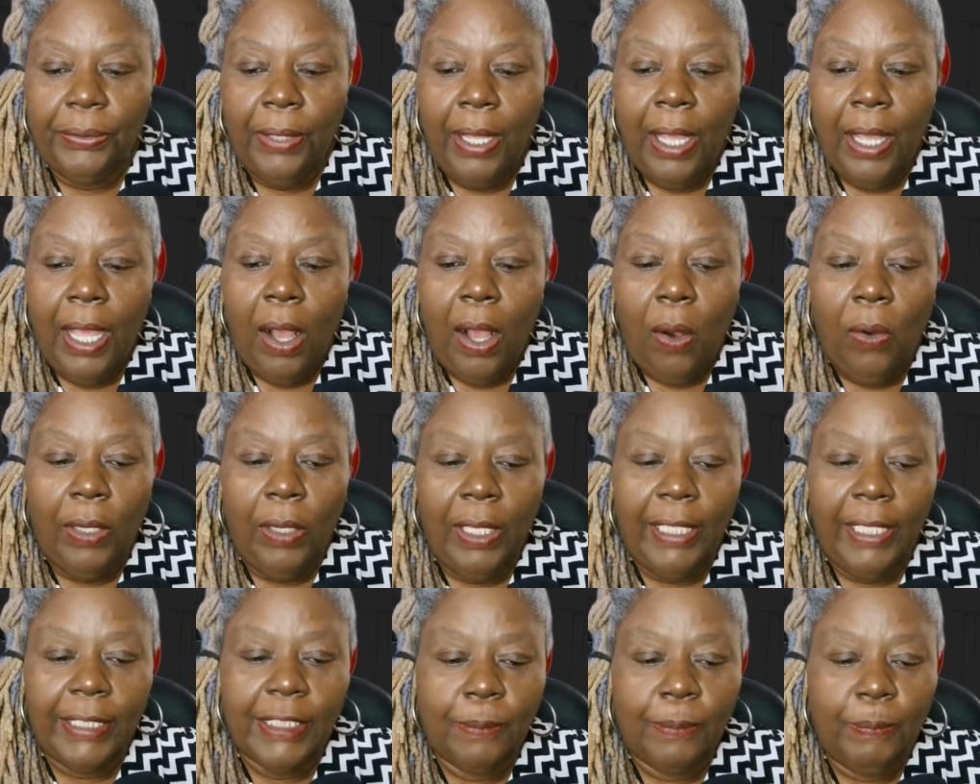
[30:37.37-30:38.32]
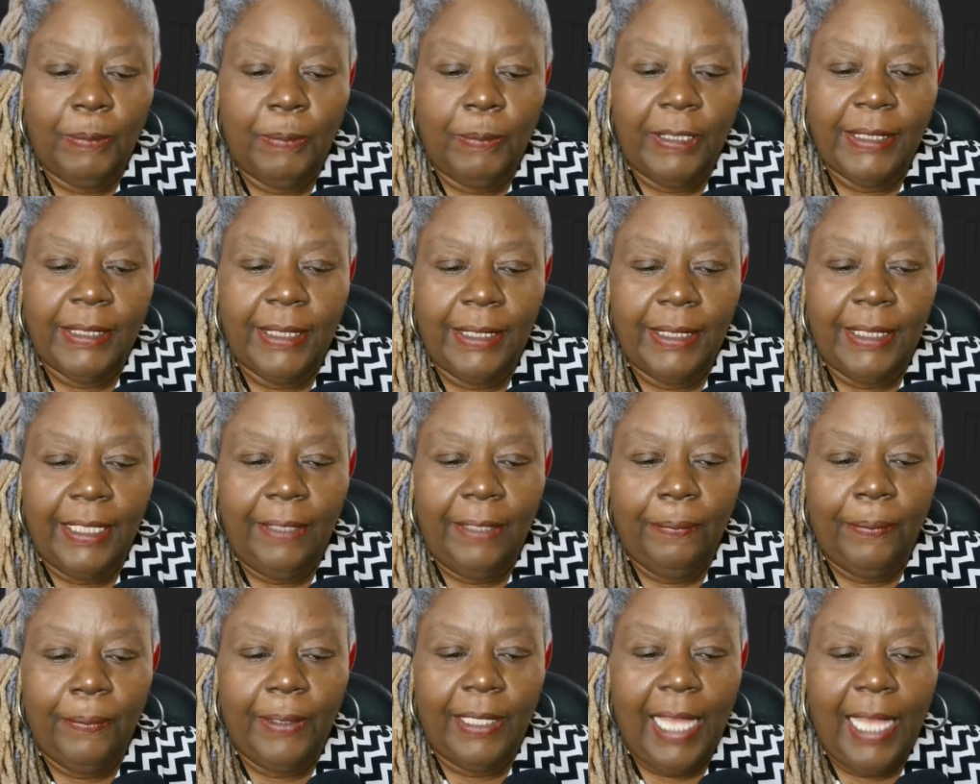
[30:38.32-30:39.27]
or explicitly
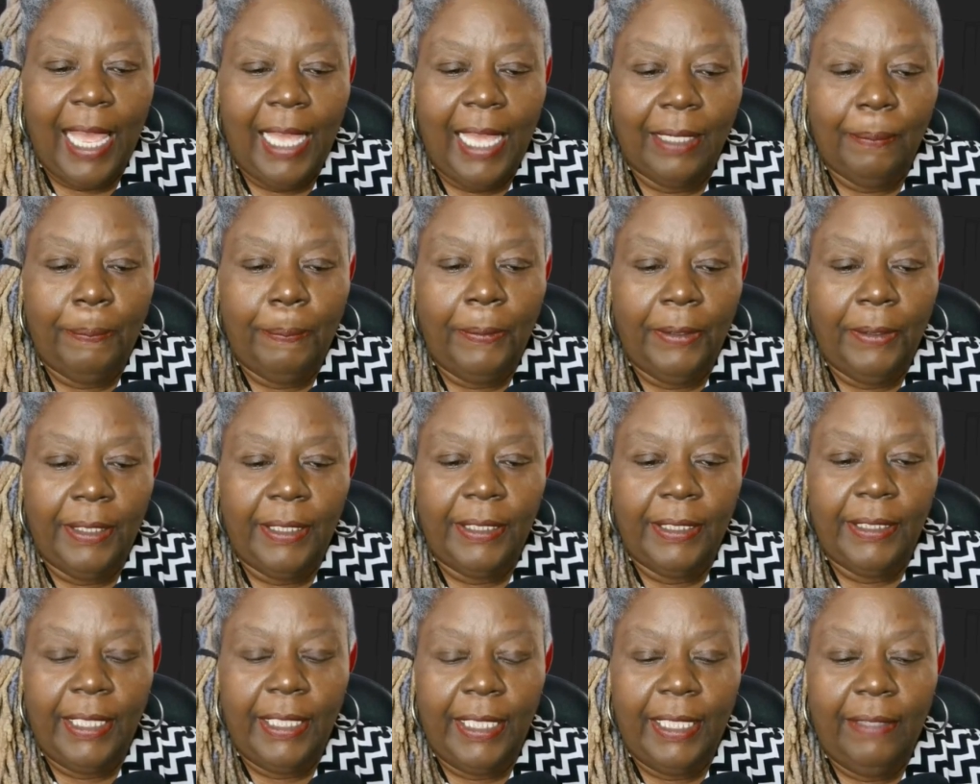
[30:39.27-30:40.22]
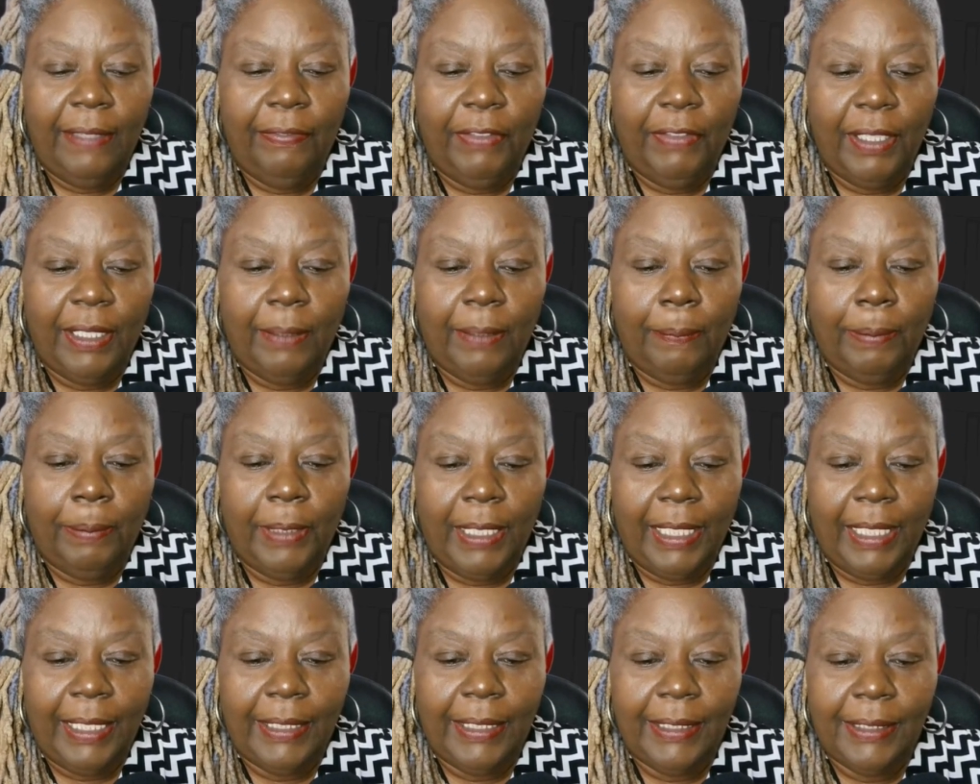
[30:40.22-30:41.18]
relied upon in the
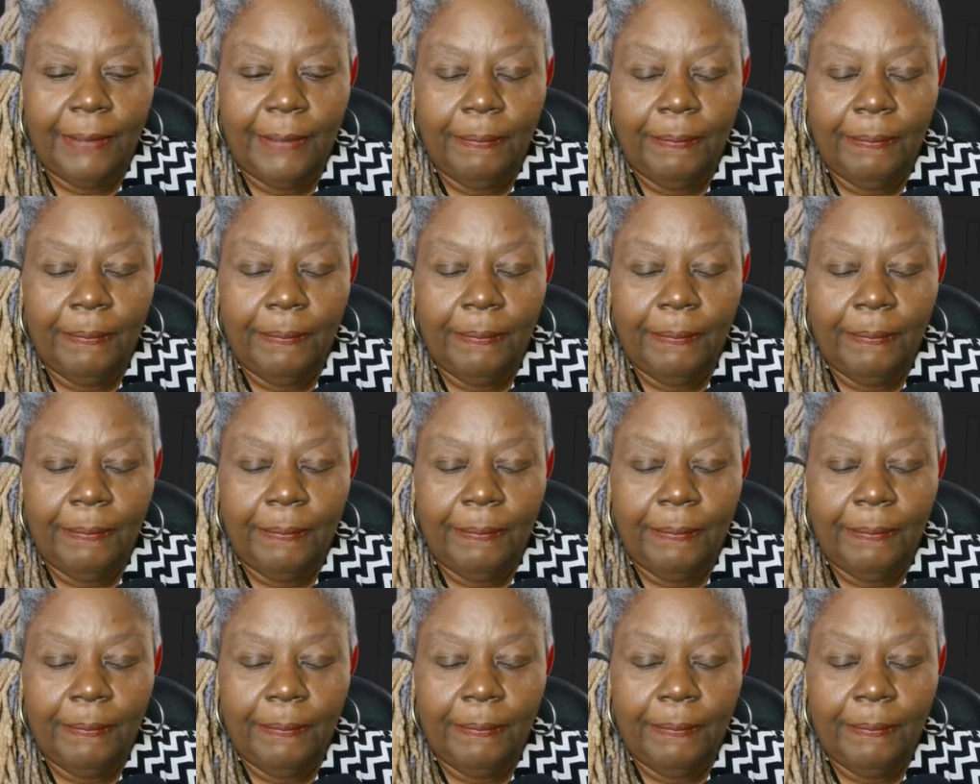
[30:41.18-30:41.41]
complaint.